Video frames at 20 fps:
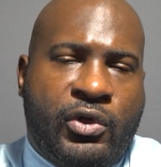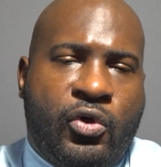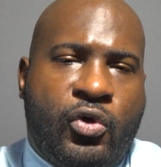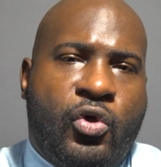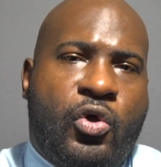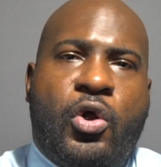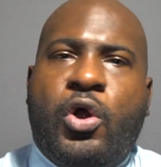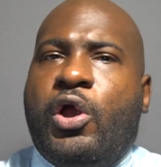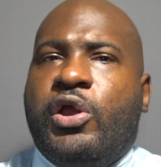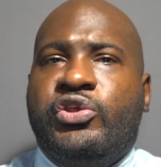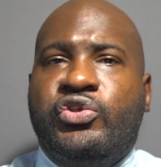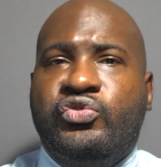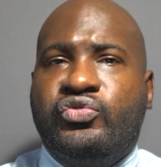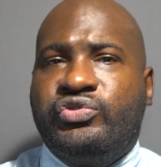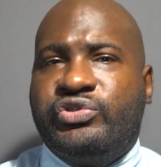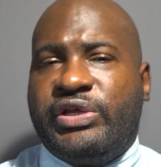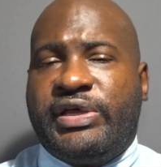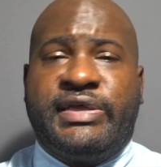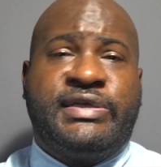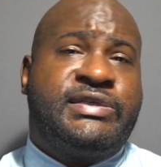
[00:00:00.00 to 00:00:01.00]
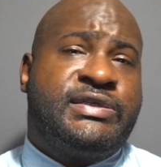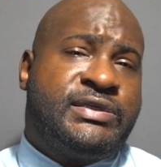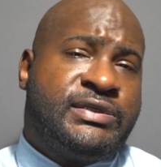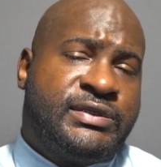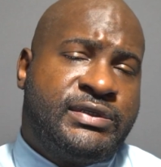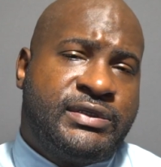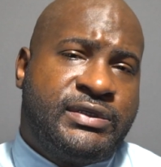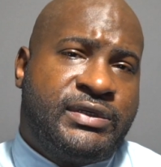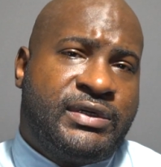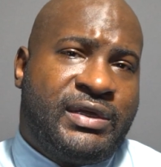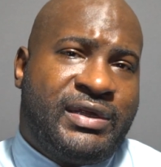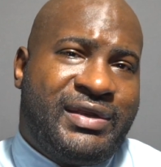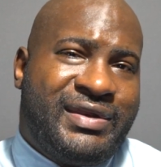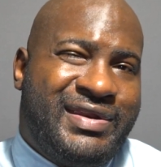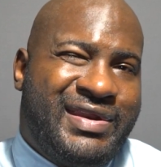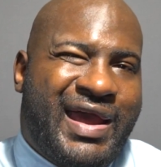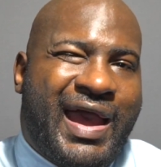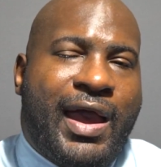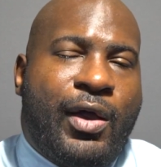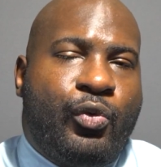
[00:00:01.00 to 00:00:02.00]
Or are you just
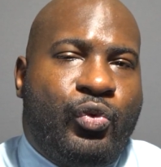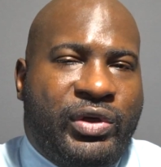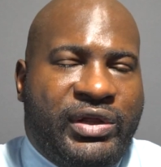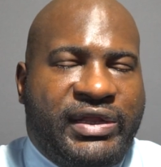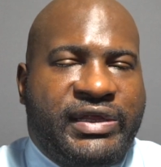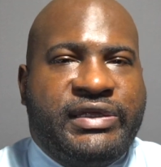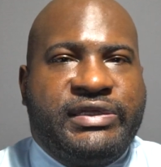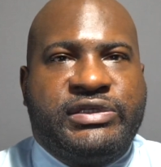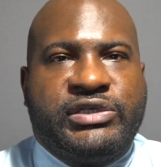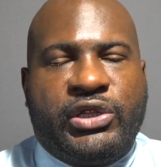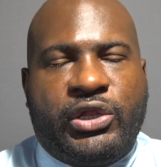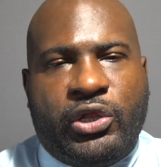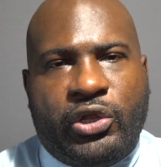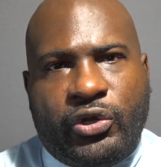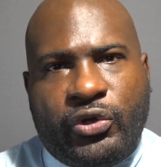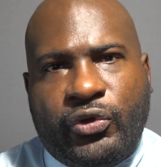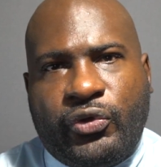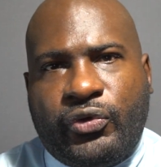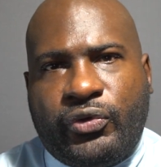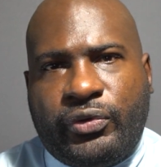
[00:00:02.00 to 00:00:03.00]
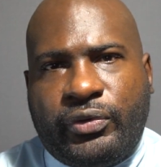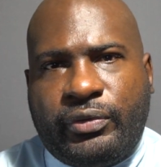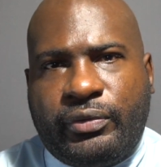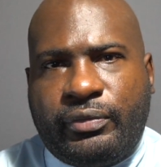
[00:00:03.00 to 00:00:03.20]
not willing to learn?